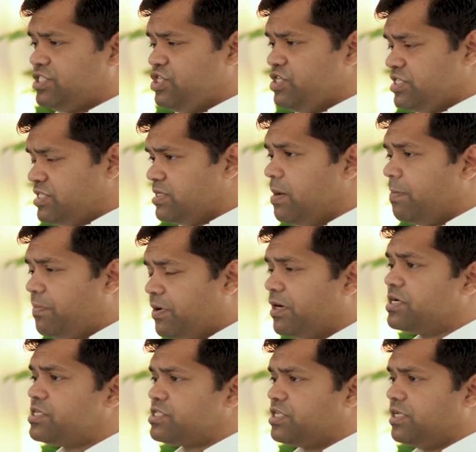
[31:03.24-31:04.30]
in Jesus in
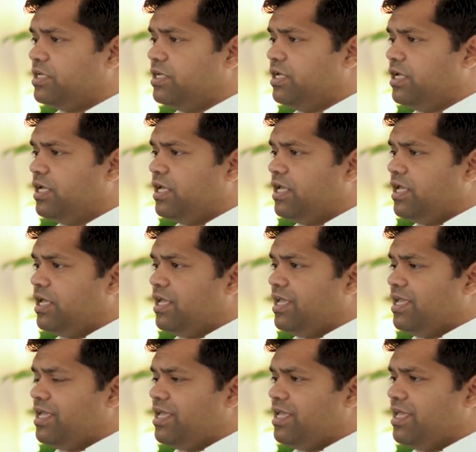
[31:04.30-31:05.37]
person
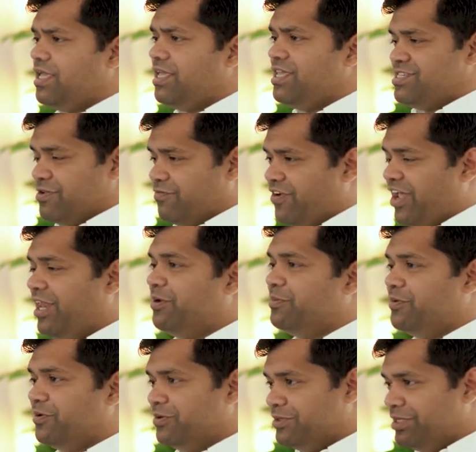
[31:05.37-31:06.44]
is
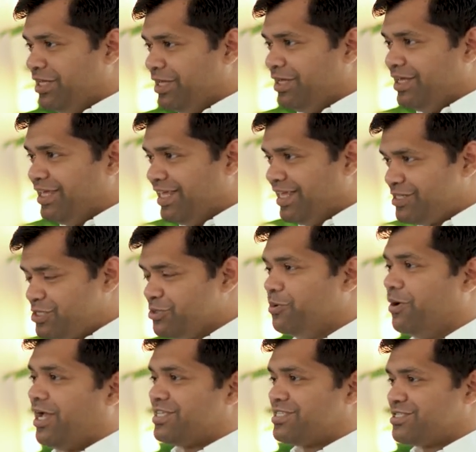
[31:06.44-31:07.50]
available
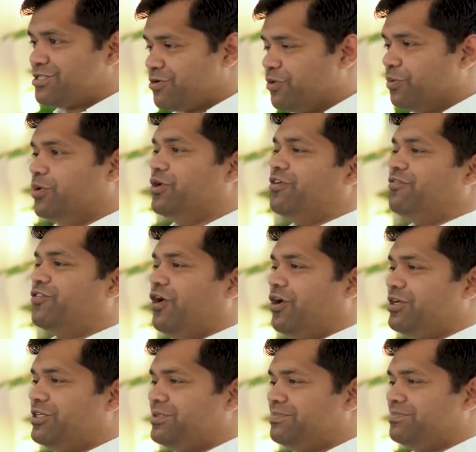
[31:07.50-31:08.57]
to us through the Word of
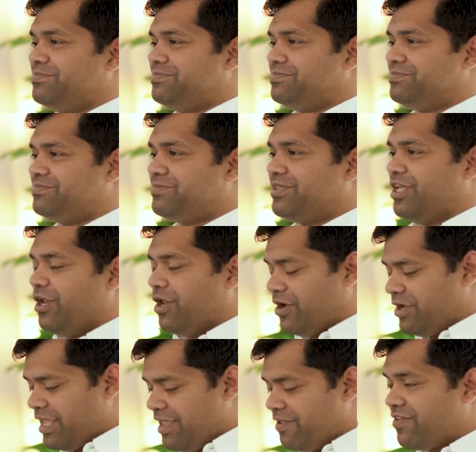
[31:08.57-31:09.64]
God. You
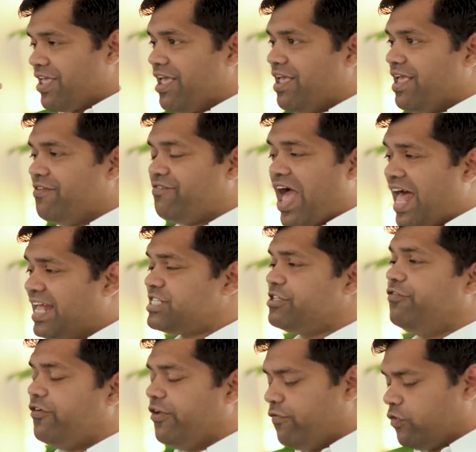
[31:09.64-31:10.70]
know, if, if, as
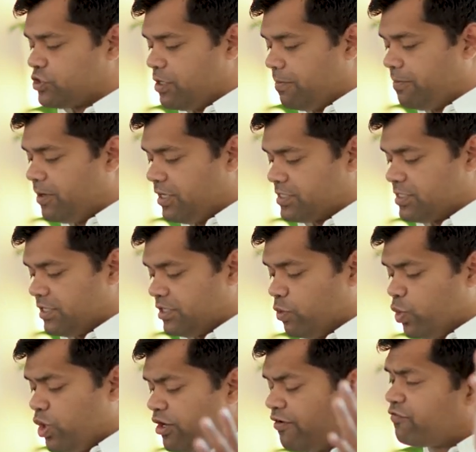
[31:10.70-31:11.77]
if he was in person.
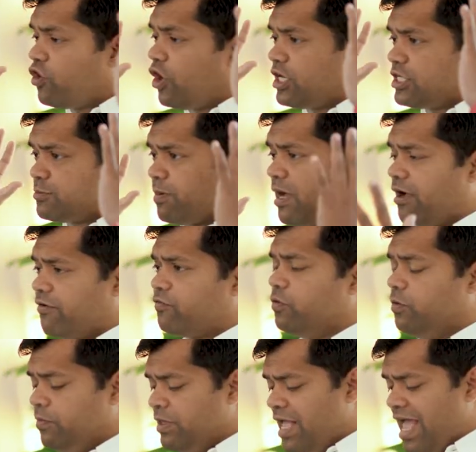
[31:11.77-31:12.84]
The Word of God is
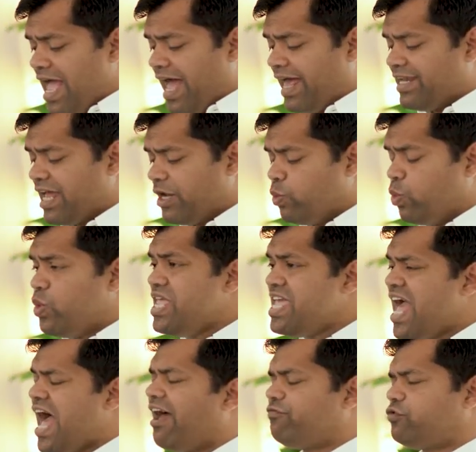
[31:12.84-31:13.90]
powerful, and, and
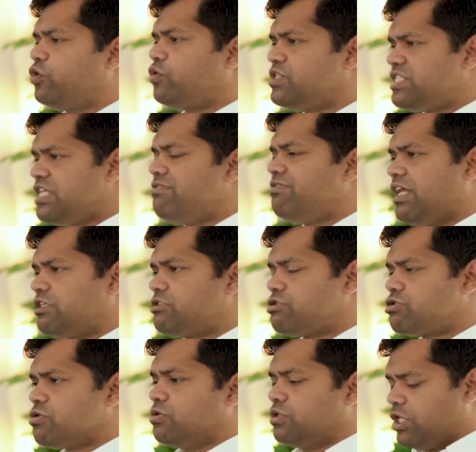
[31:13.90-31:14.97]
we have to receive that
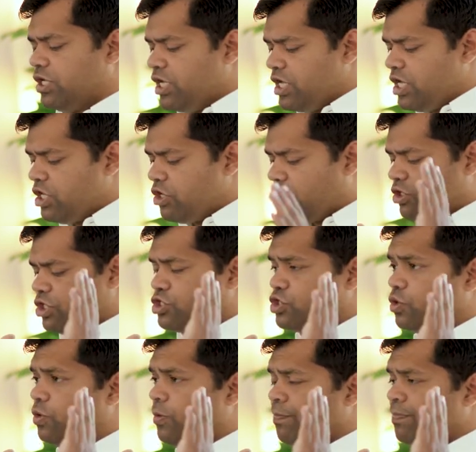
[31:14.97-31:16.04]
truth in order
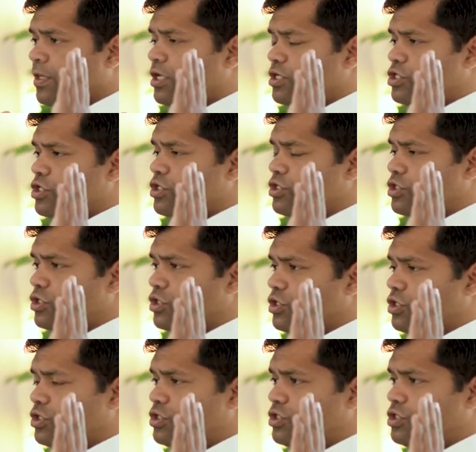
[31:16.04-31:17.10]
to to,
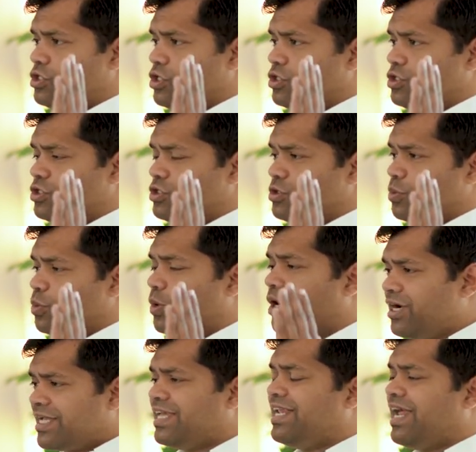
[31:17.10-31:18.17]
to, to, to, to
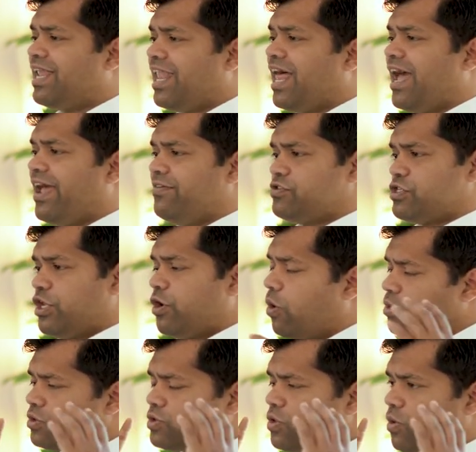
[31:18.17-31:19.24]
work in our lives and
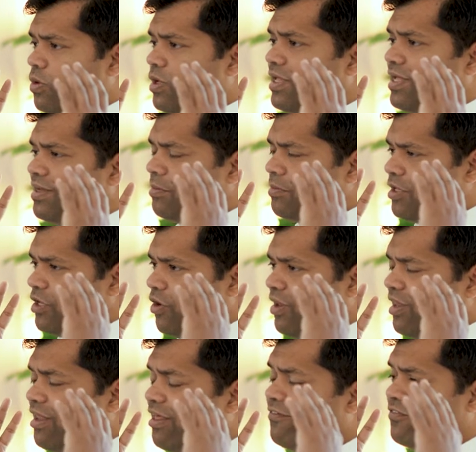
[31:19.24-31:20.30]
also, you know,
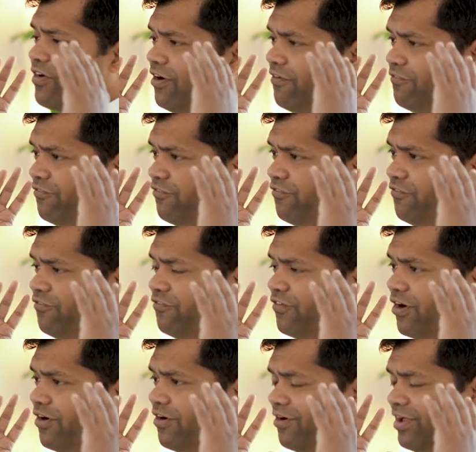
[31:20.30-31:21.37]
live a, f
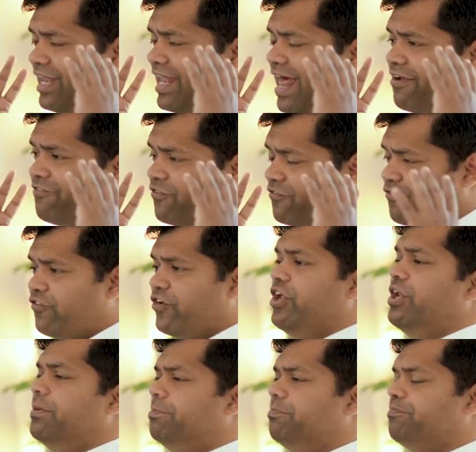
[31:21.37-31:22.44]
a life of
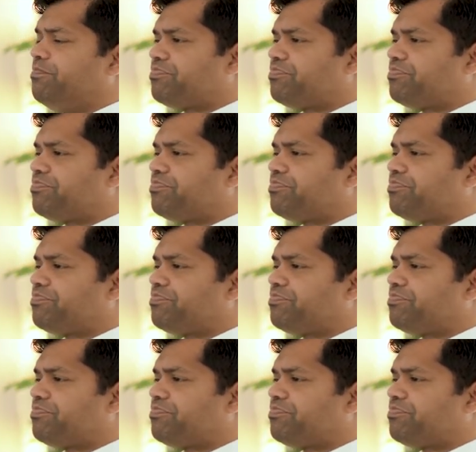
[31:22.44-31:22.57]
freedom.